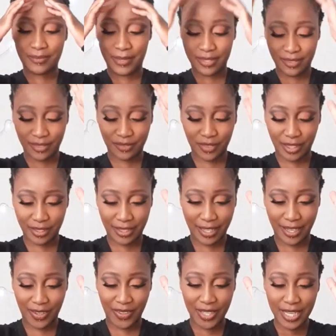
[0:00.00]
myself right
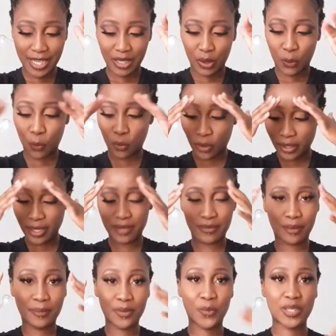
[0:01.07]
now. What have
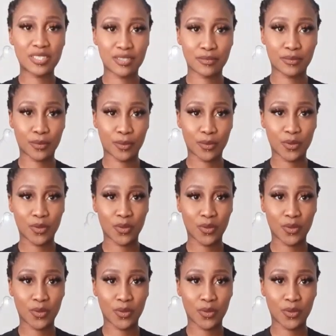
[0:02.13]
I been waiting for?